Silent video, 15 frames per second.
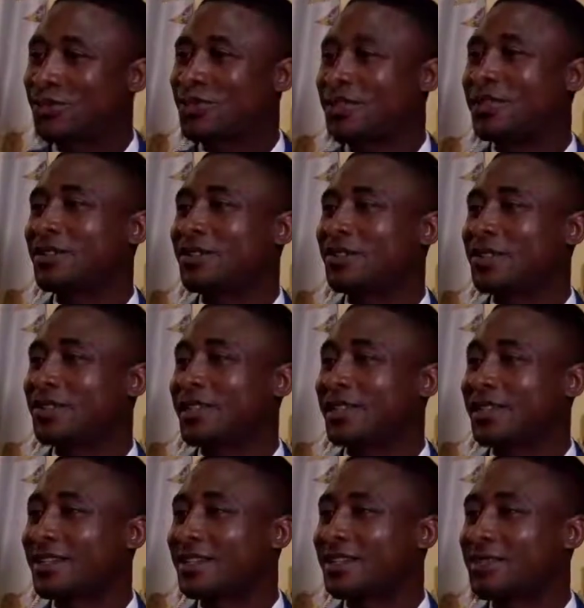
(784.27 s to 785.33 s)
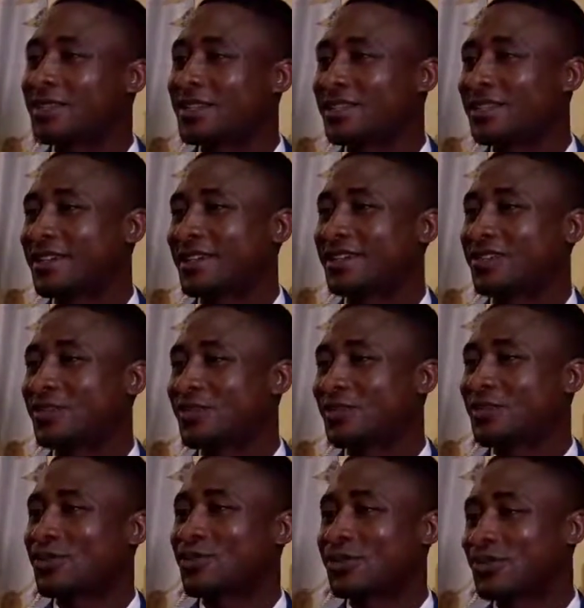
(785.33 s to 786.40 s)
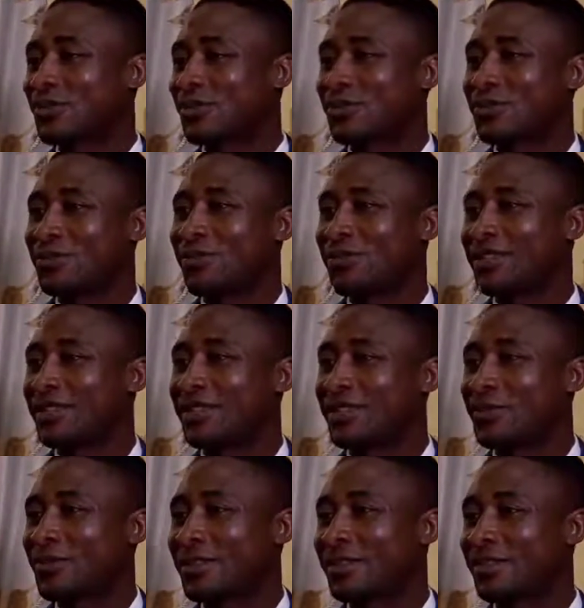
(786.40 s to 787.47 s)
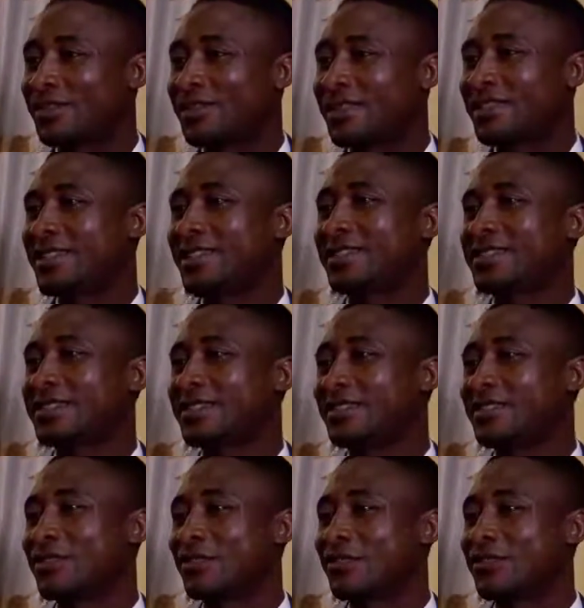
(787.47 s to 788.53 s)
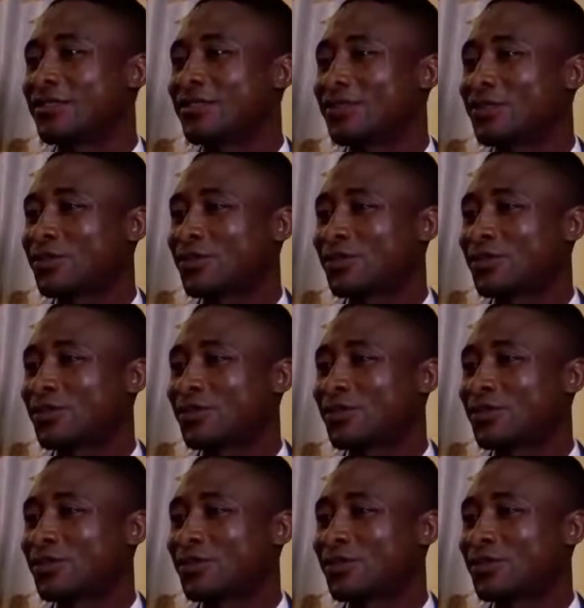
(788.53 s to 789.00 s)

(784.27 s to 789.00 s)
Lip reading: mean to tell me that those people, they were not leaders enough to...